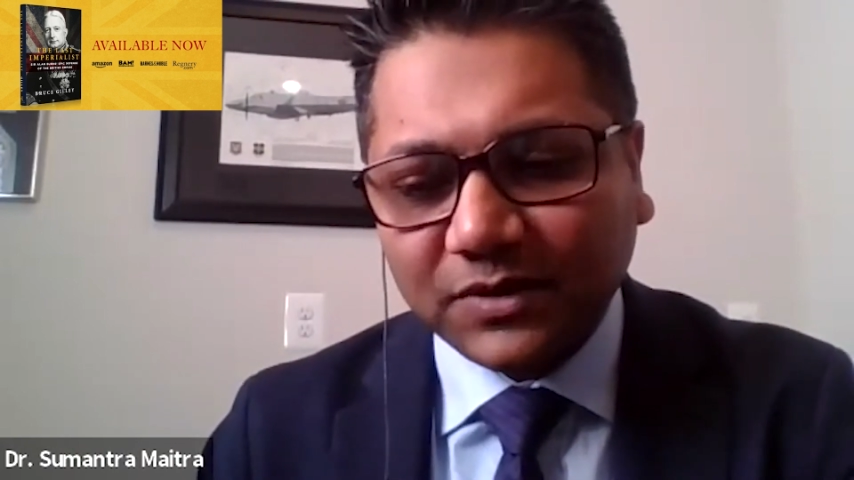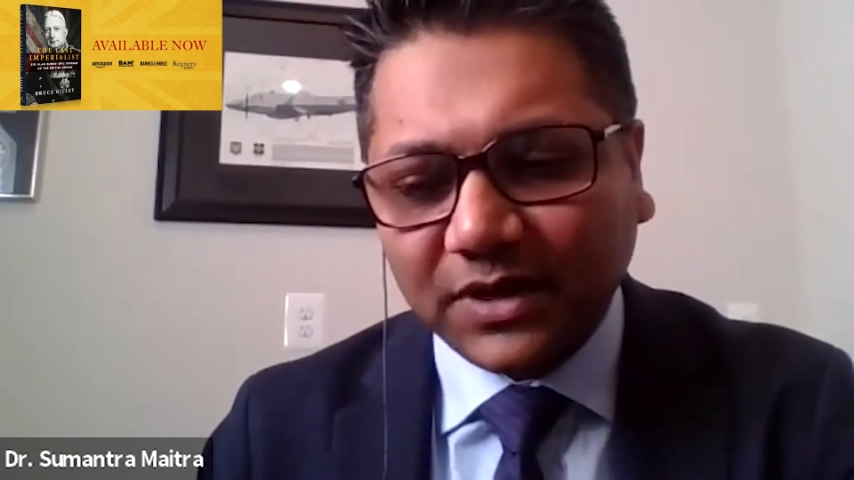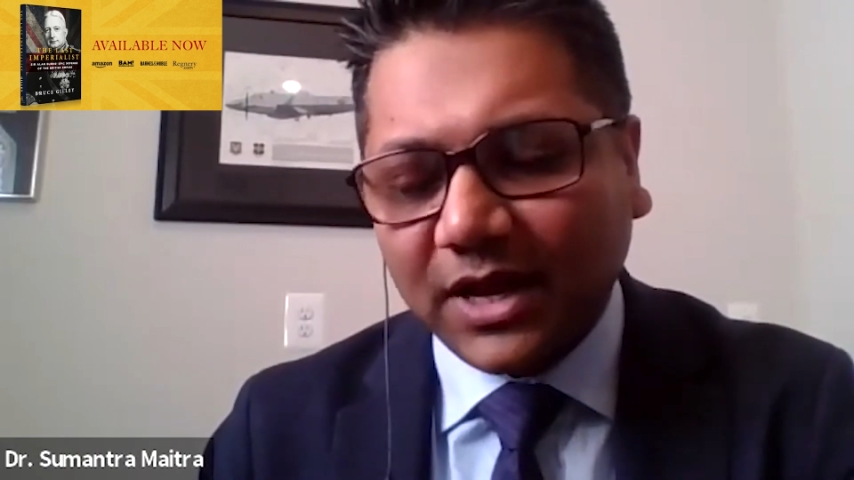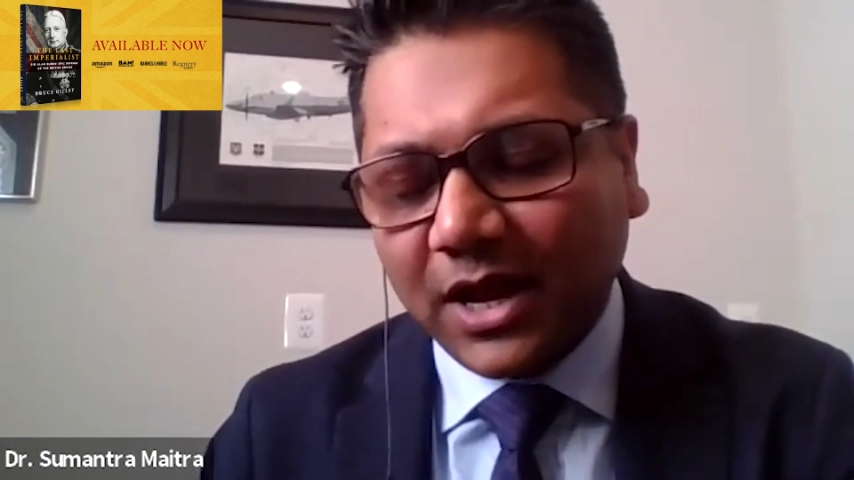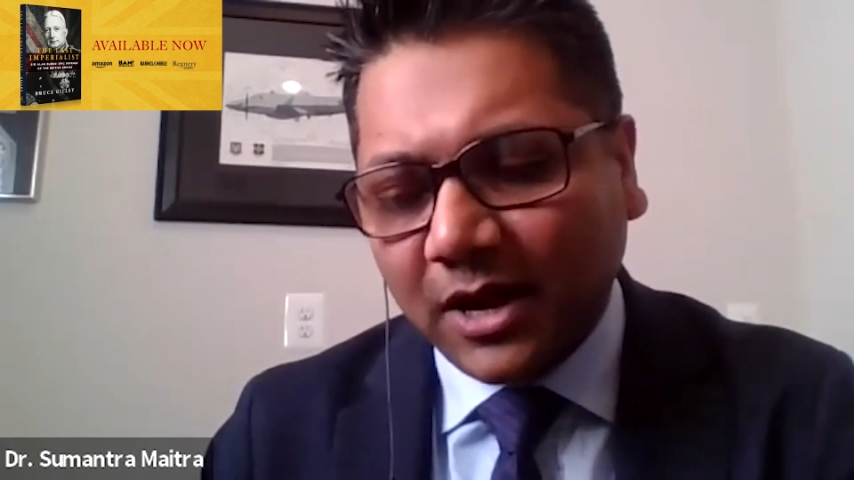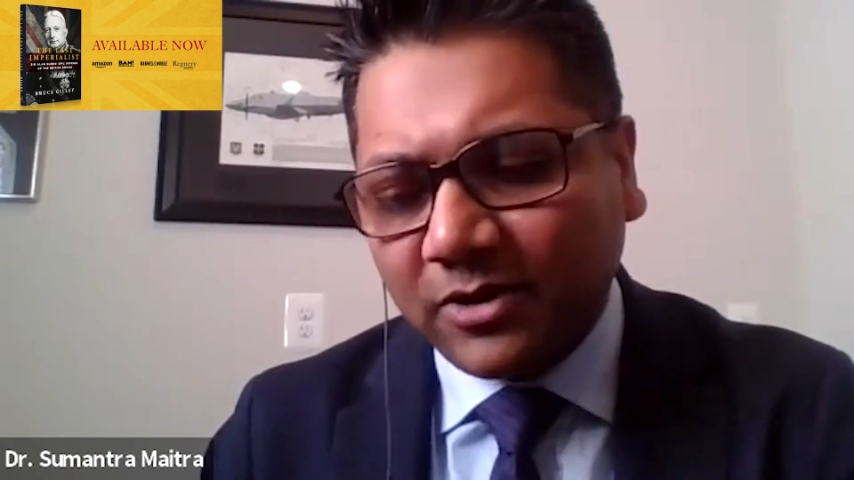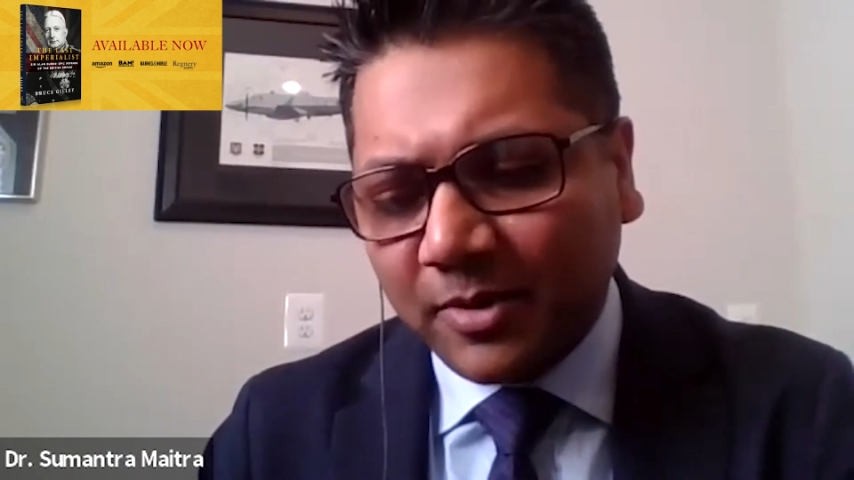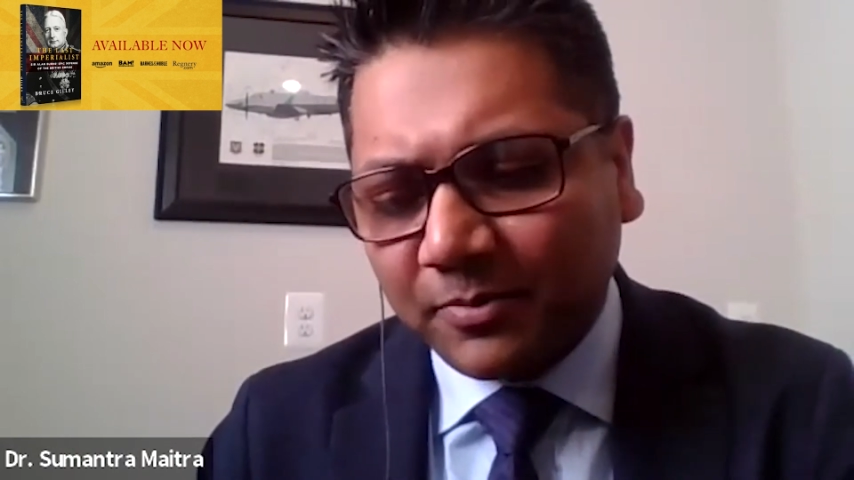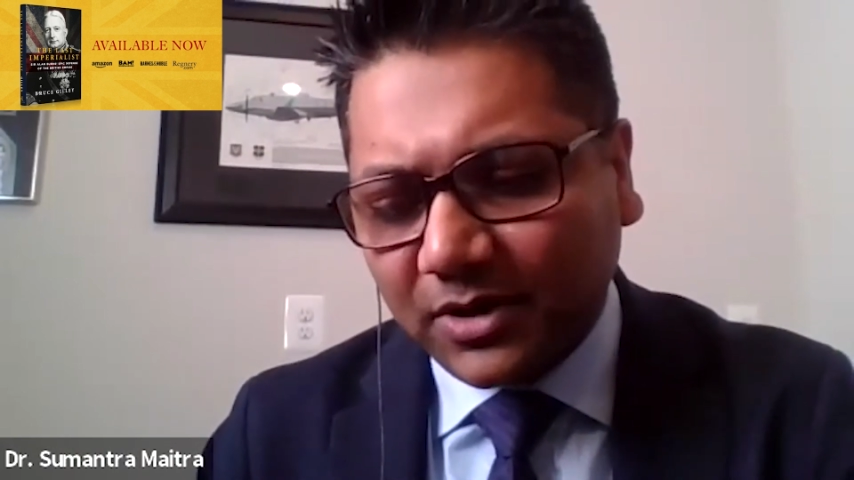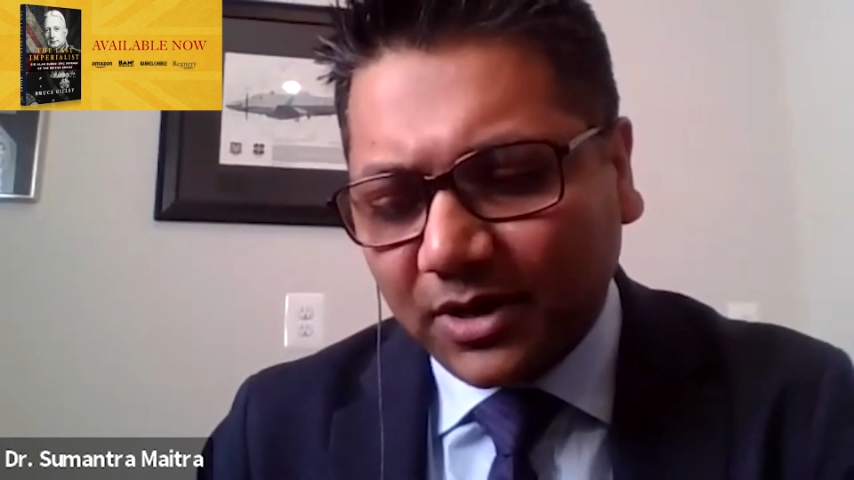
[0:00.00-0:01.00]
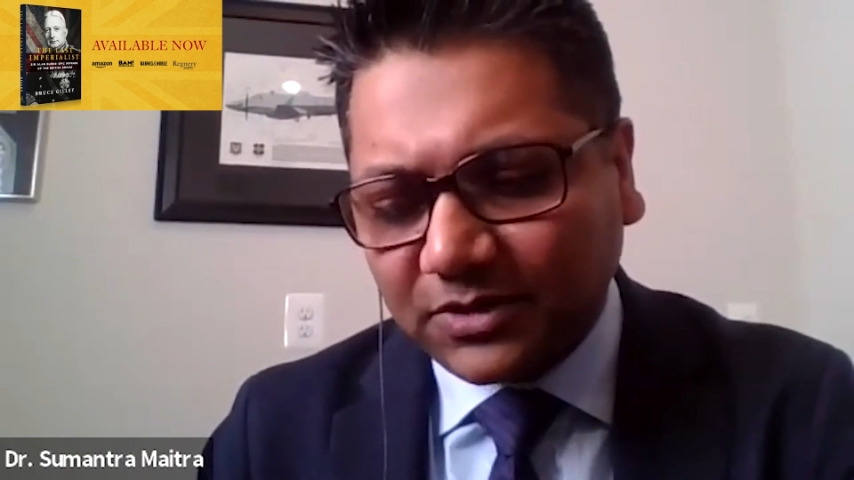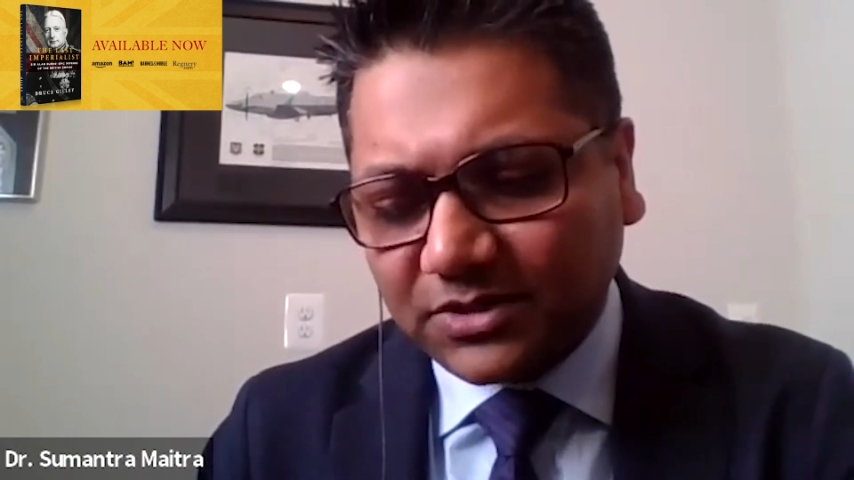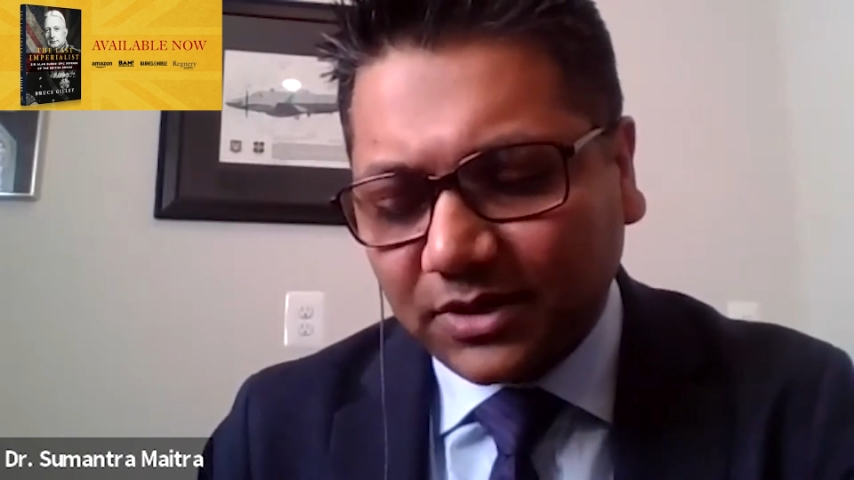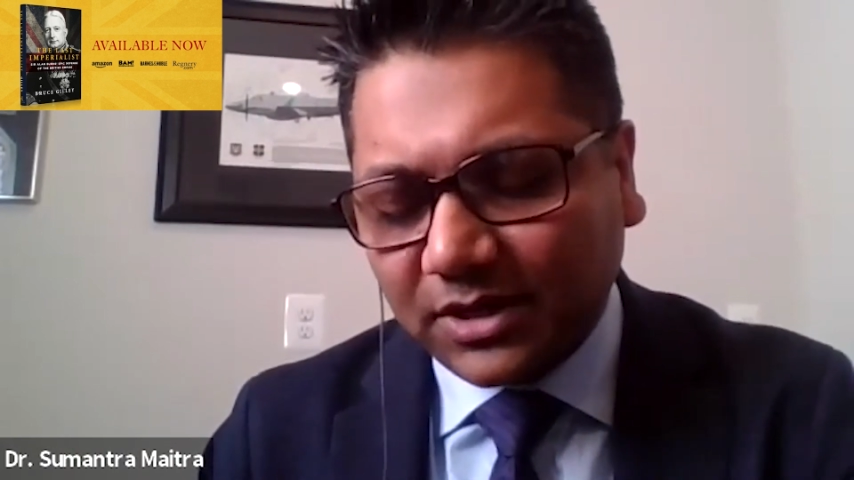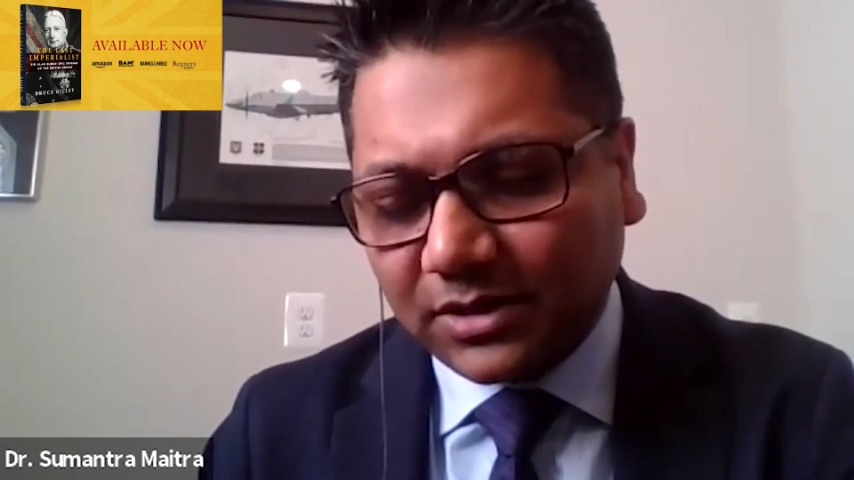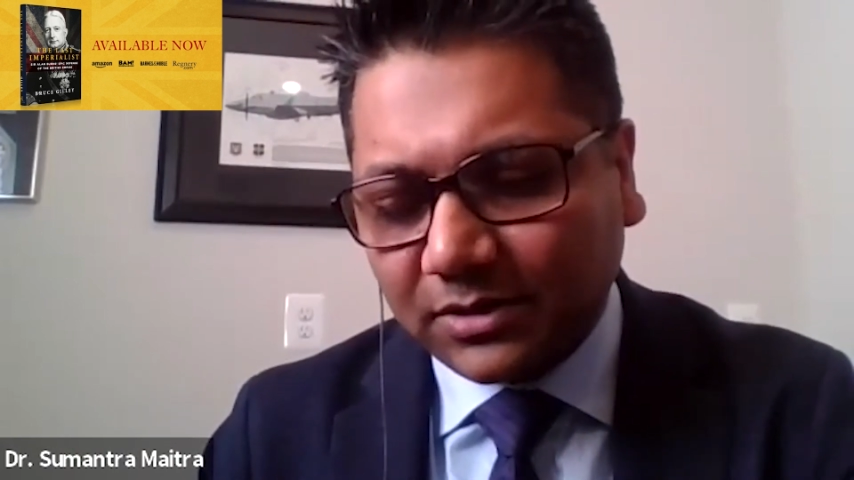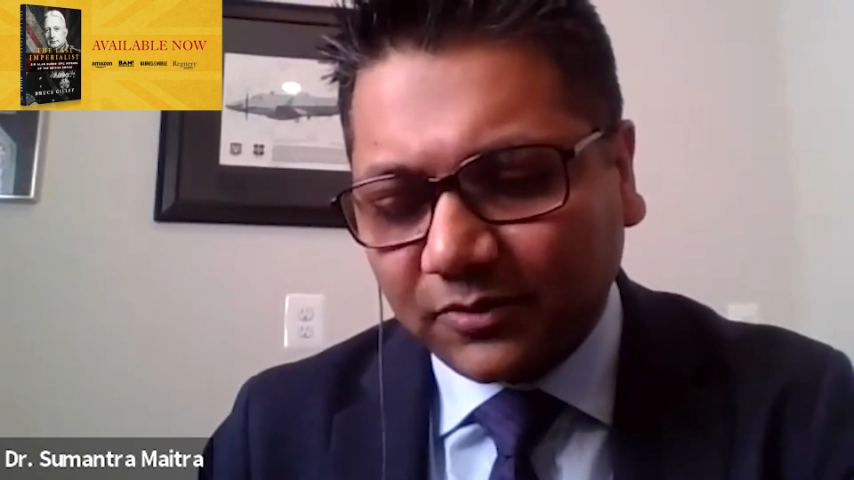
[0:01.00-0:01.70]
Like I remember I was doing a little